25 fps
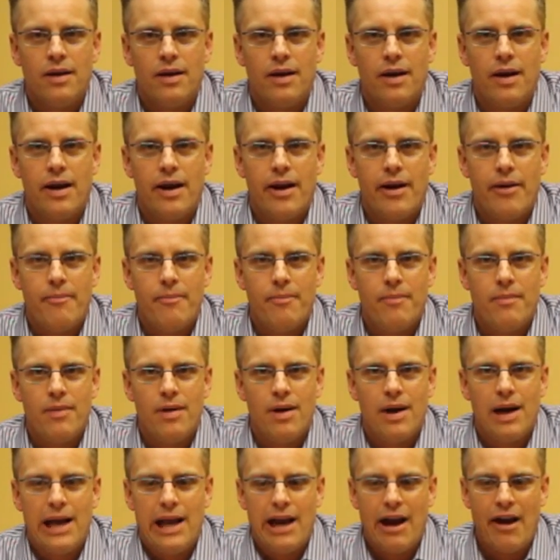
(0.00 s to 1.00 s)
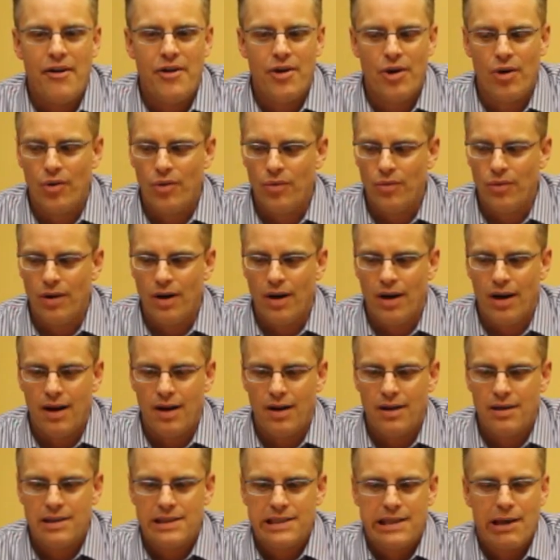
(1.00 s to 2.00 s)
I
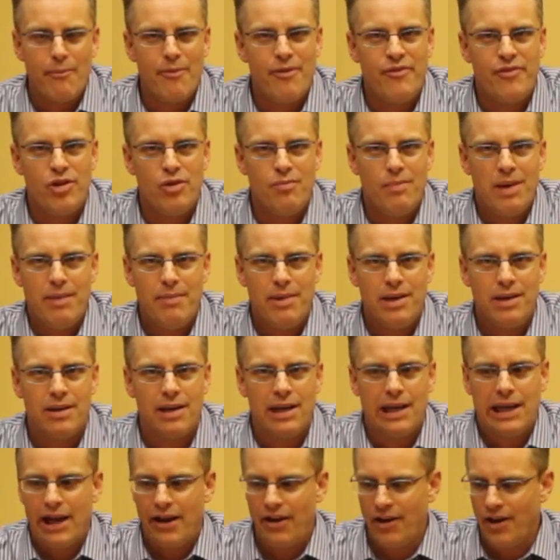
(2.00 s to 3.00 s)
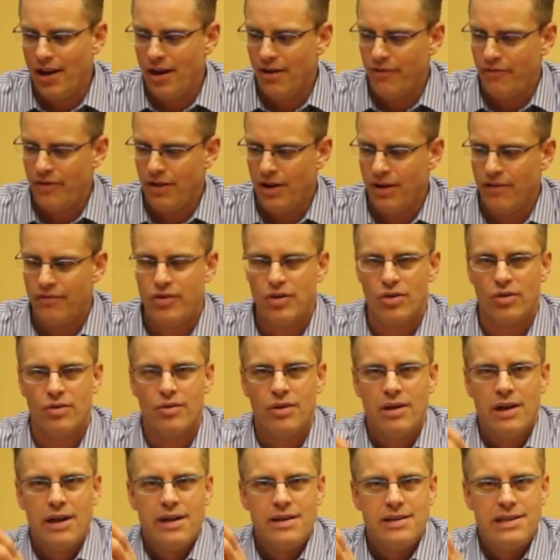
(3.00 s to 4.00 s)
know some of you may be thinking, if
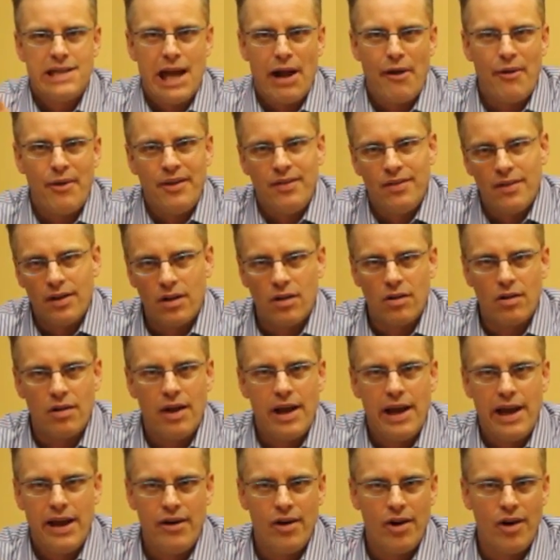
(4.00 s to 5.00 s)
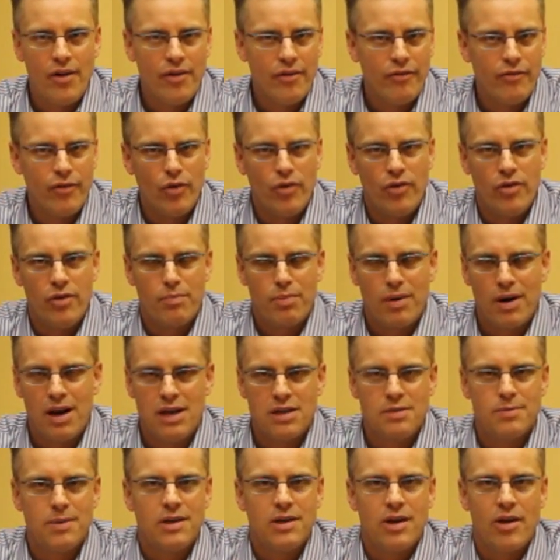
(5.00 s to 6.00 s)
you're telling the client on the phone, or the
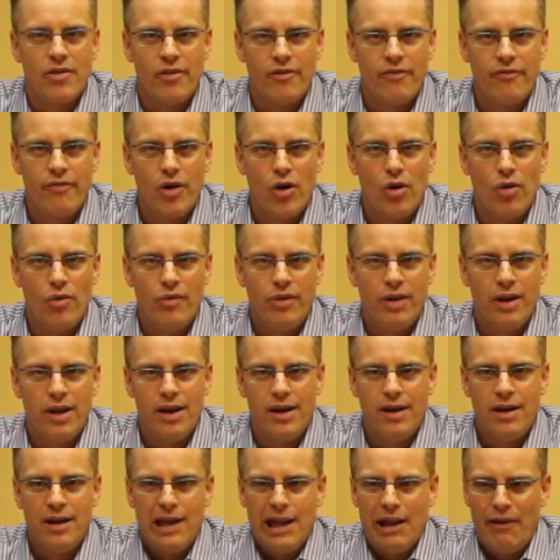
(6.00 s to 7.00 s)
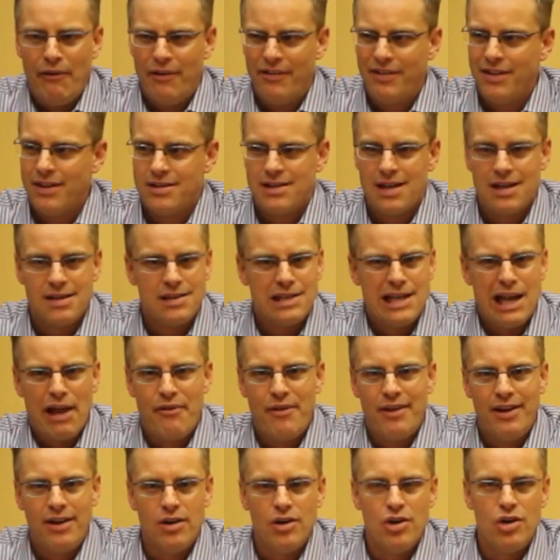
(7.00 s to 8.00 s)
prospect on the phone, that this has
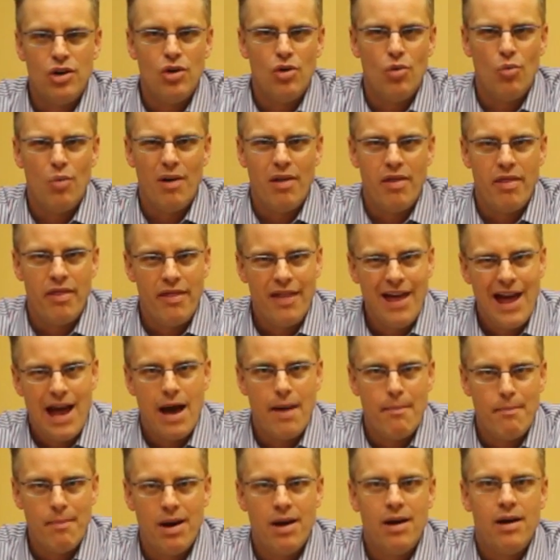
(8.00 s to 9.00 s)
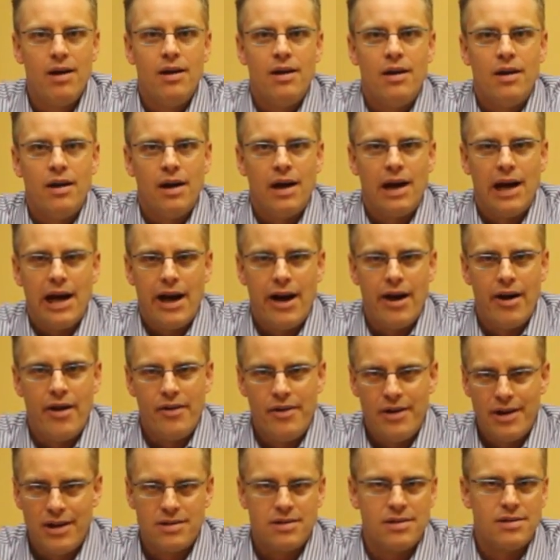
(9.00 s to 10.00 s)
nothing to do with them
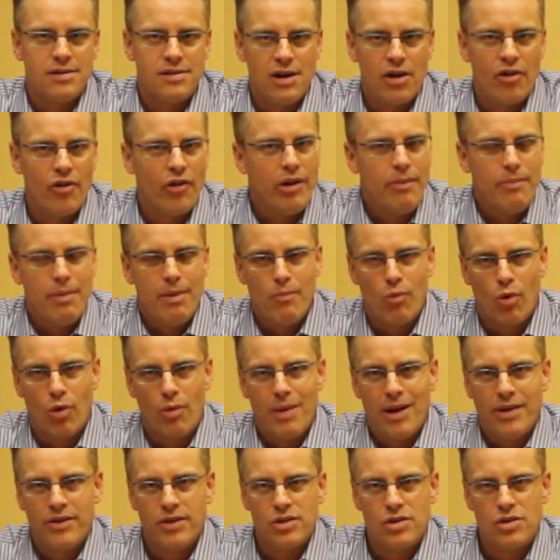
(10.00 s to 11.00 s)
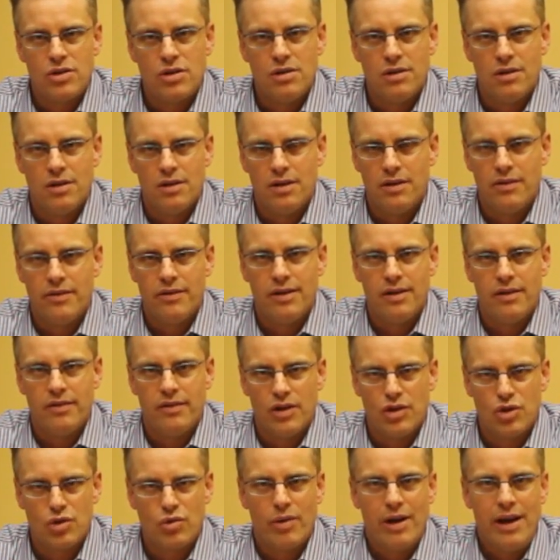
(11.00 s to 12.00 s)
necessarily, but more about
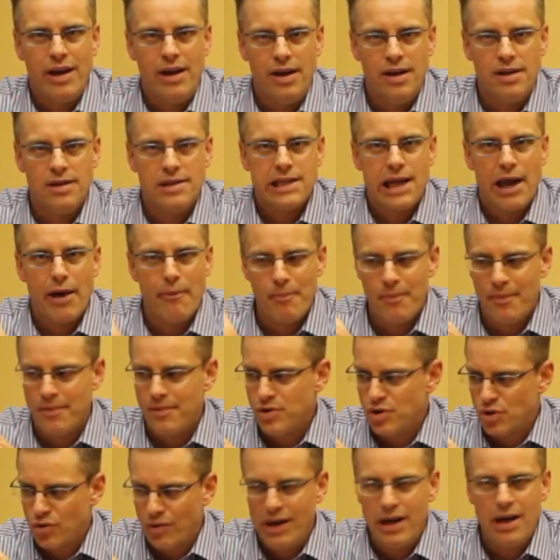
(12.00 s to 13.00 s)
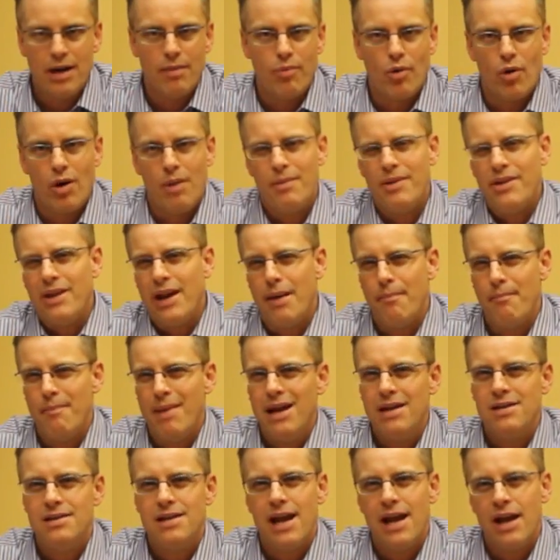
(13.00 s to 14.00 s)
the trainee's training appointment, that it
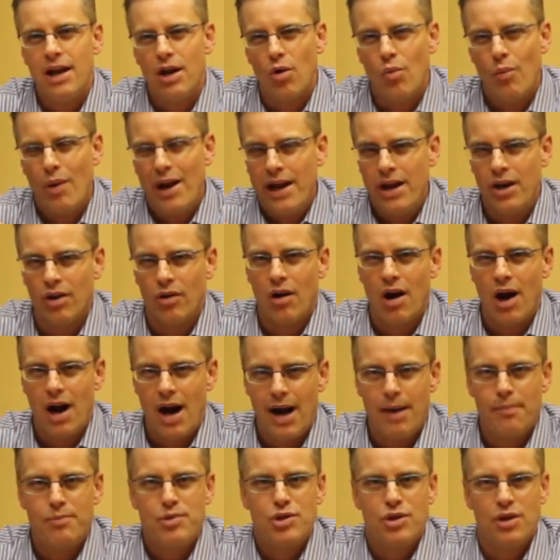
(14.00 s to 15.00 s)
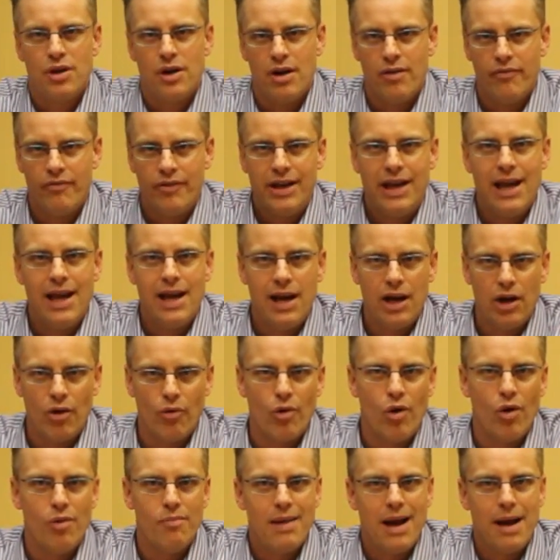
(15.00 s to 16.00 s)
may take away your option of getting a
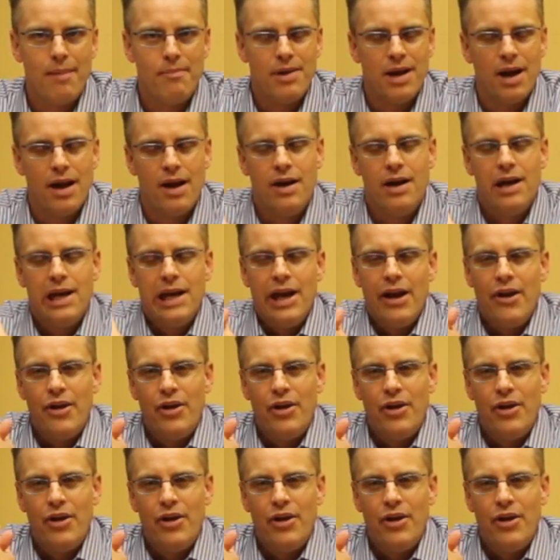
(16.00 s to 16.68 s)
roadmap done.